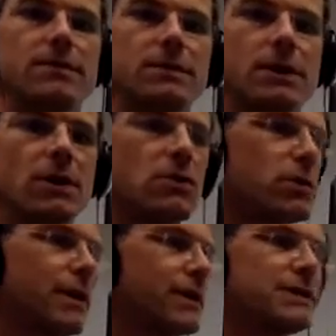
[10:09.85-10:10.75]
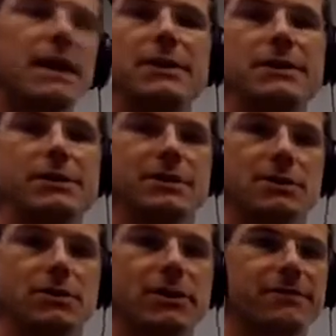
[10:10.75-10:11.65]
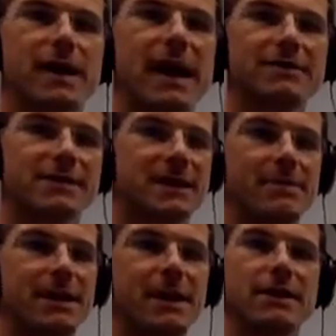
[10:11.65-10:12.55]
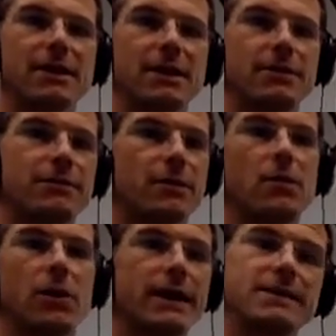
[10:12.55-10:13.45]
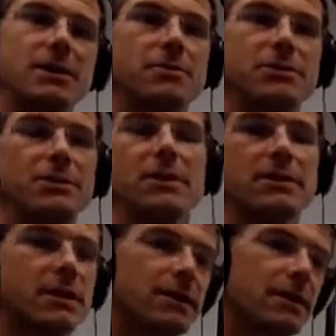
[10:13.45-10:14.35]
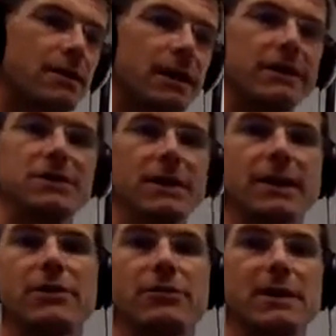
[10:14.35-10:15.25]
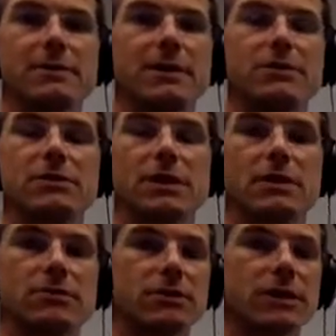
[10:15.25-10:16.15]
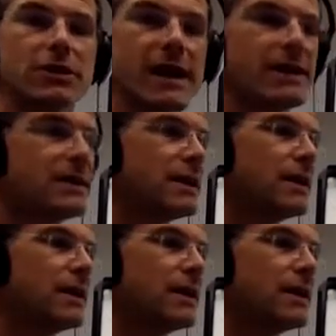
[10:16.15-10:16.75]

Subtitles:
So one of the things that I do is a quick 5 to 10 minute phone call. And I tell the person, like, here's the thing, your resume looks really, really great.